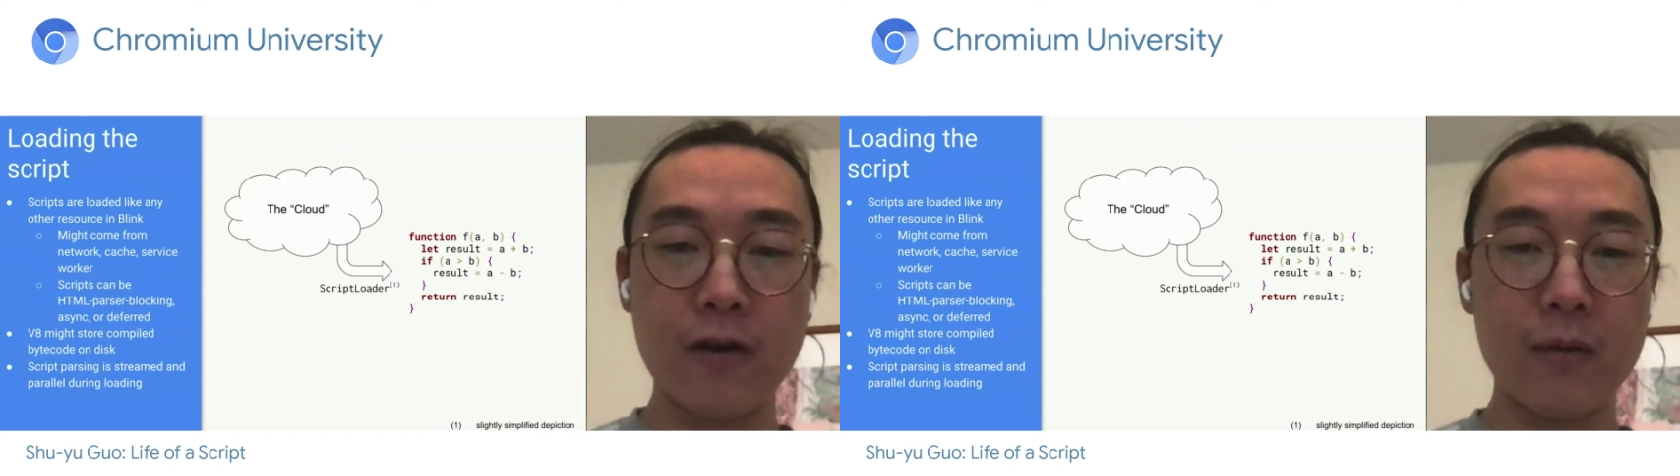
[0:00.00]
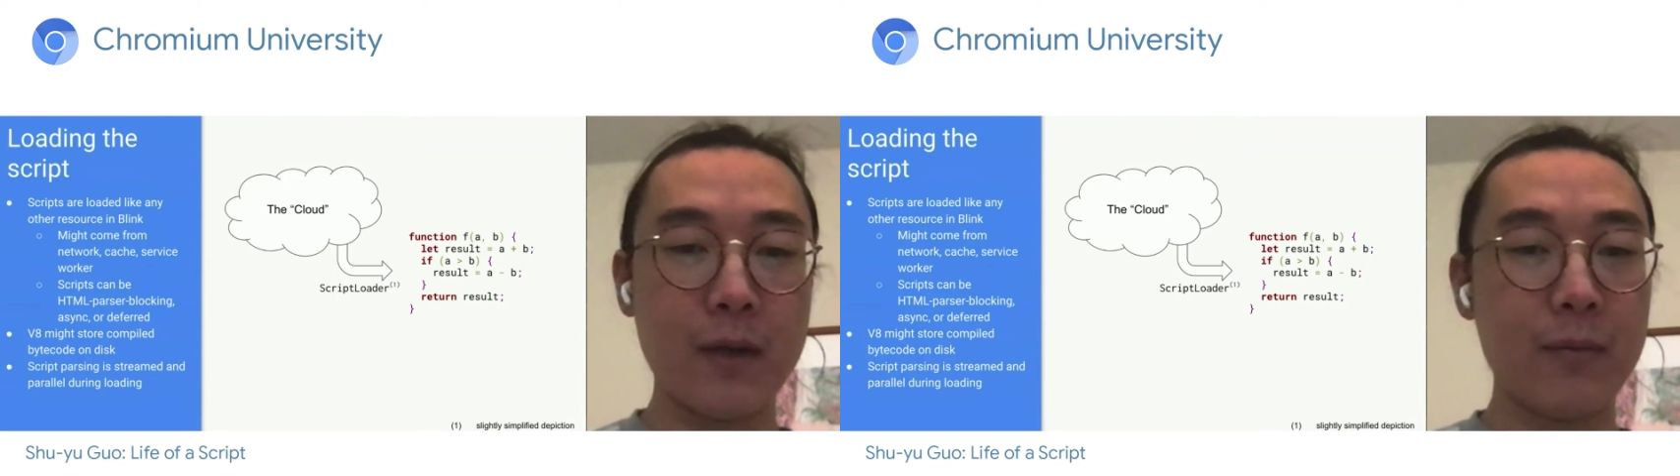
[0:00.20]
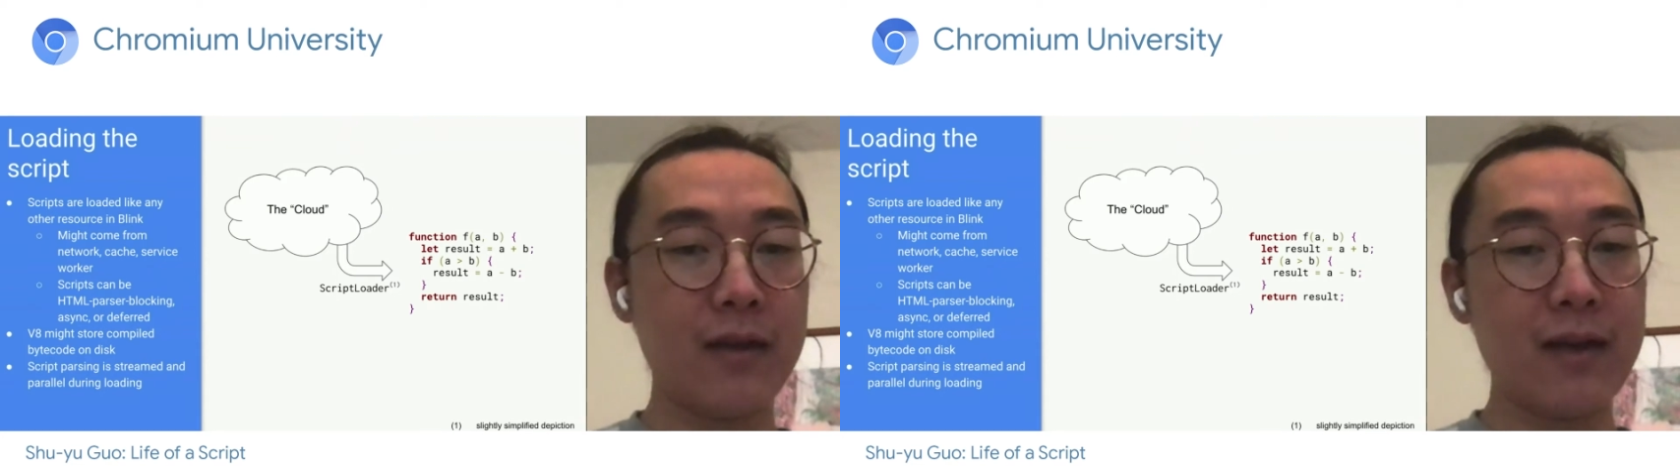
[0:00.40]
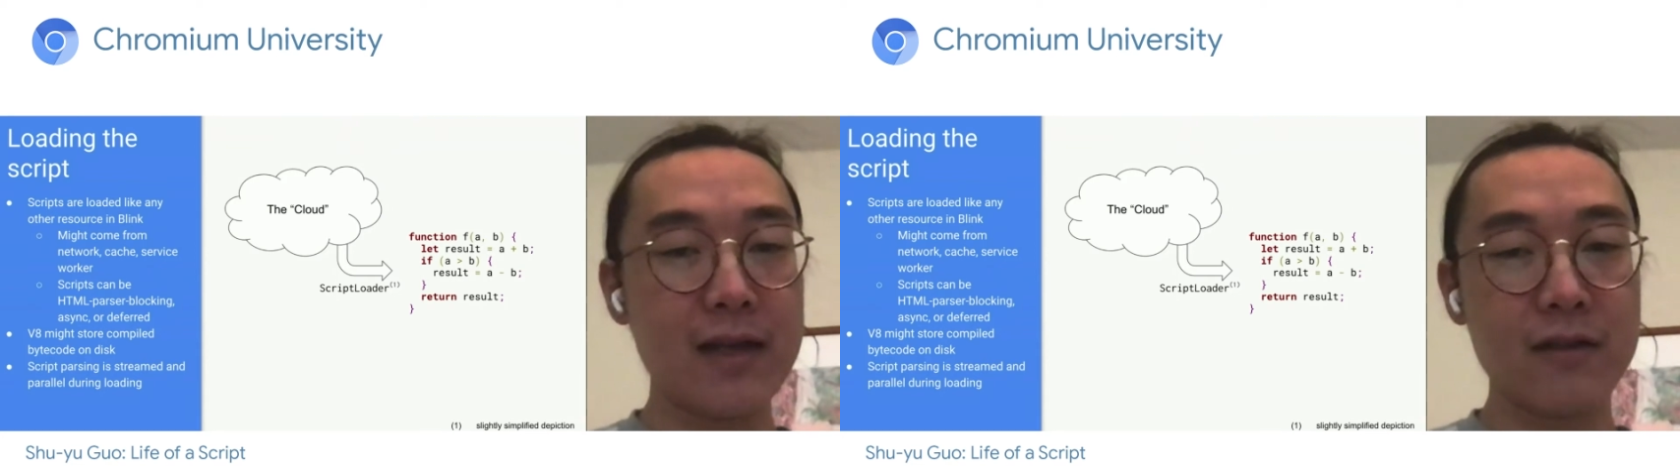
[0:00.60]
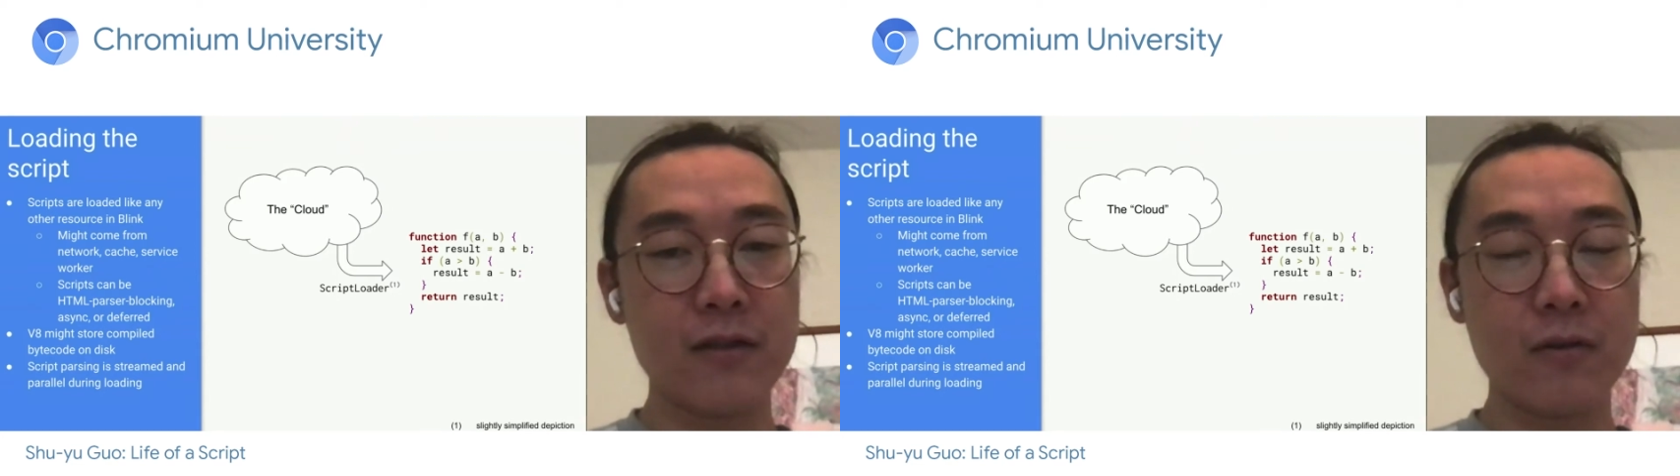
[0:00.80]
it might be a
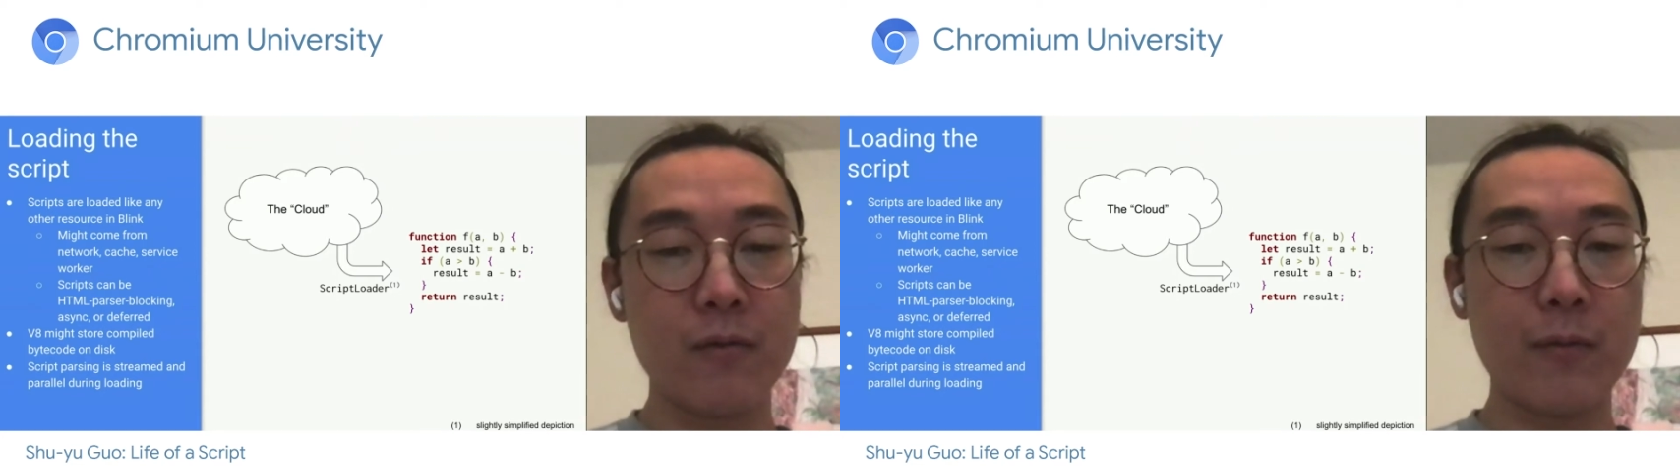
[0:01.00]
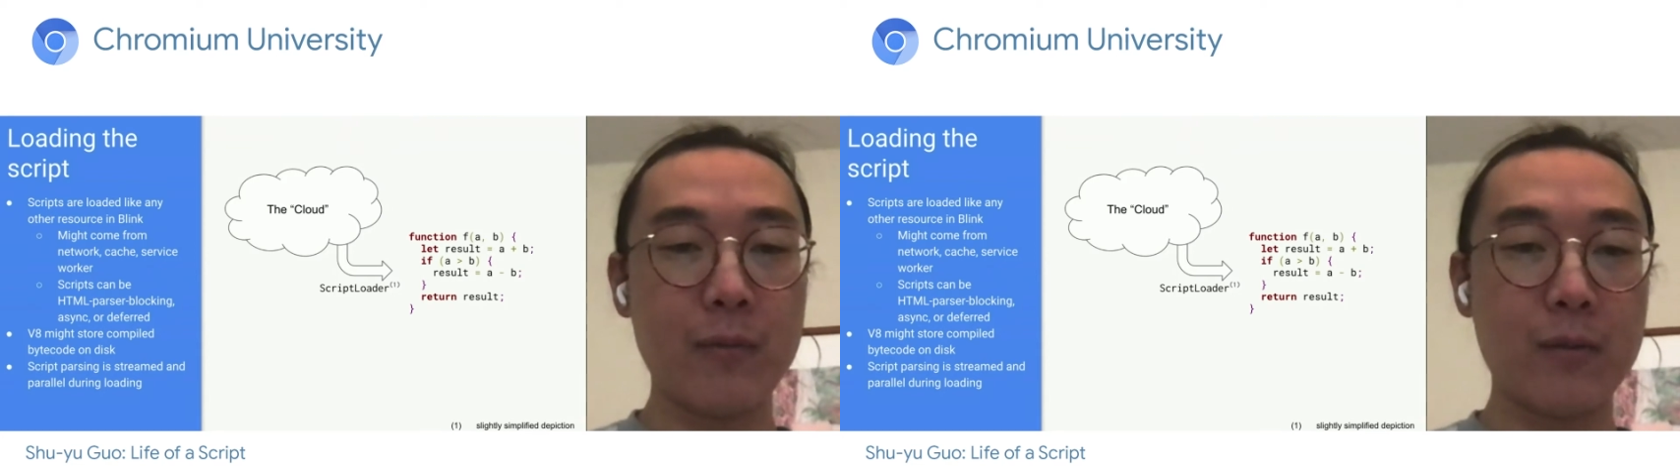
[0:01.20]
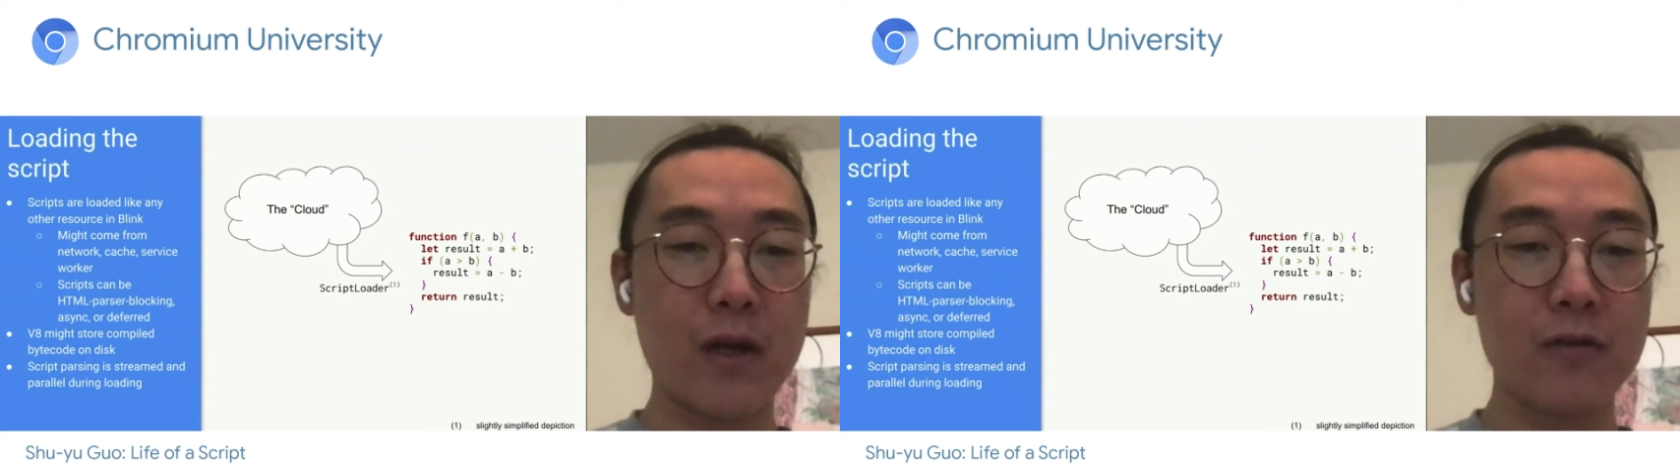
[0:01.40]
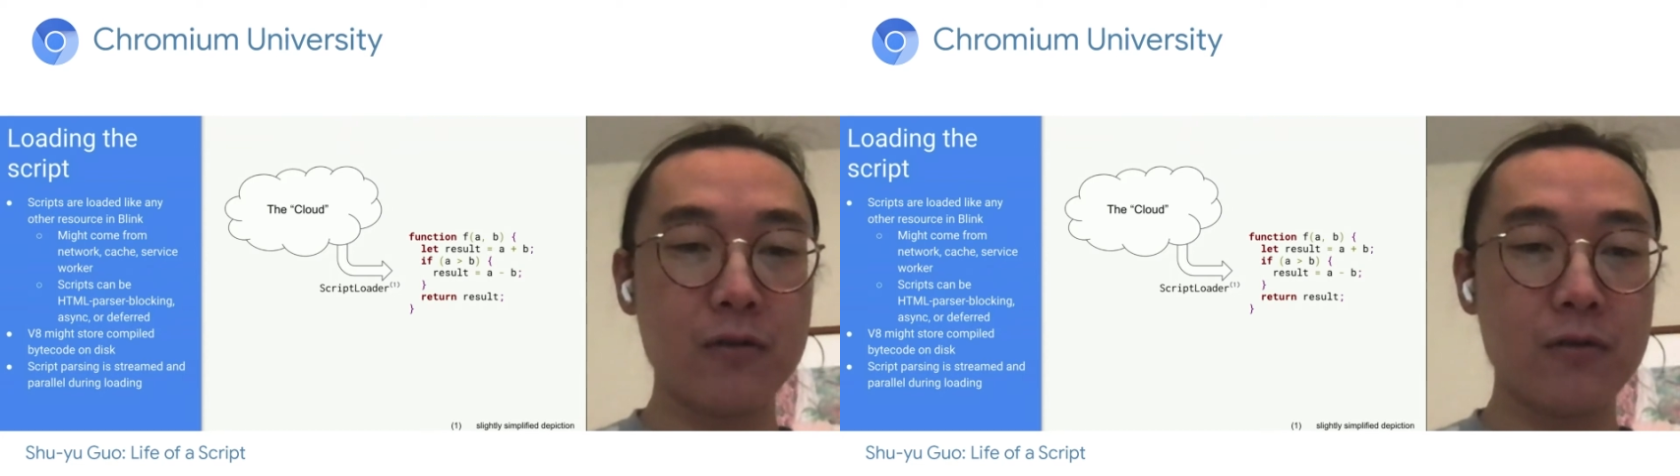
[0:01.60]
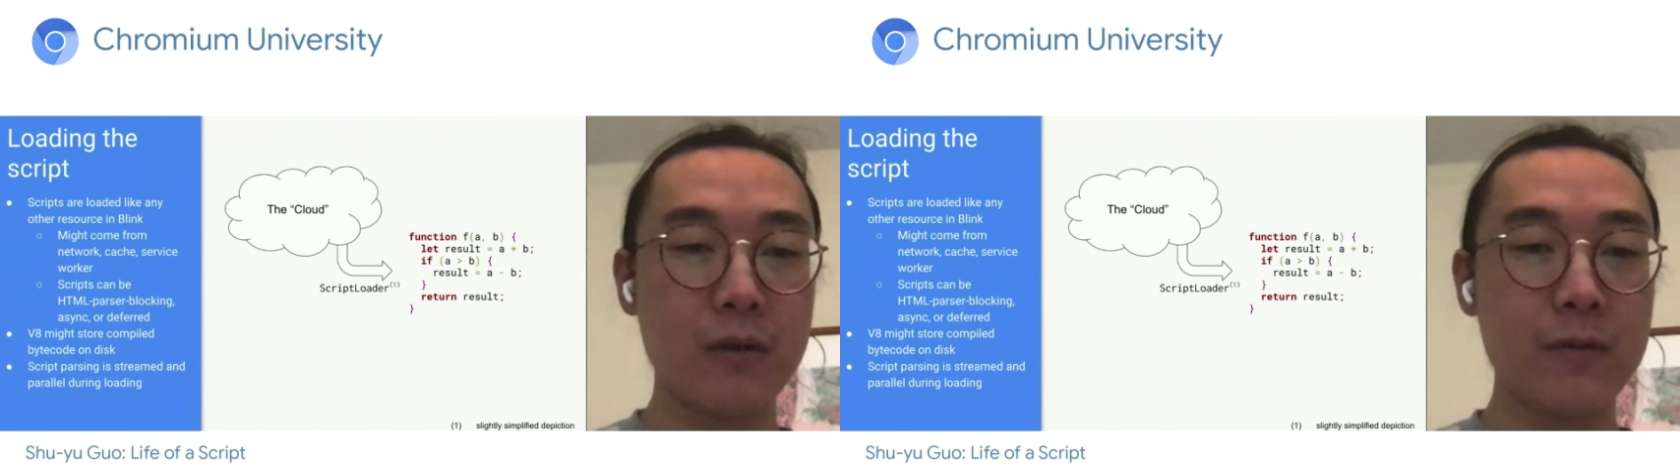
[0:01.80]
classic script, it might be a module
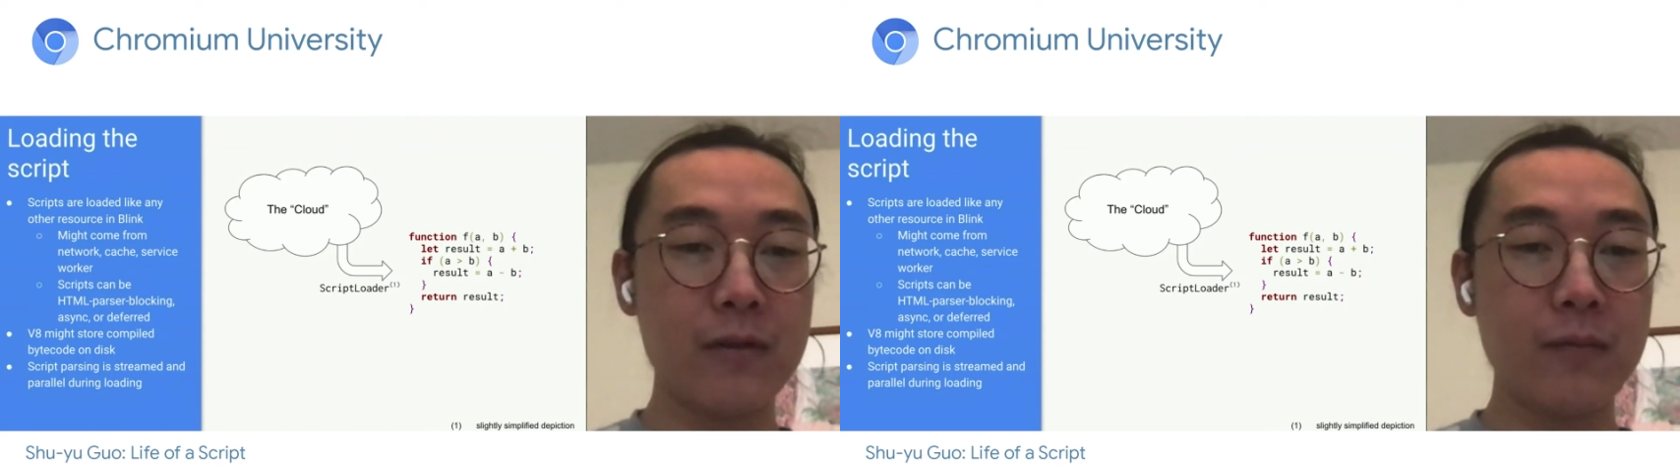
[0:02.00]
script.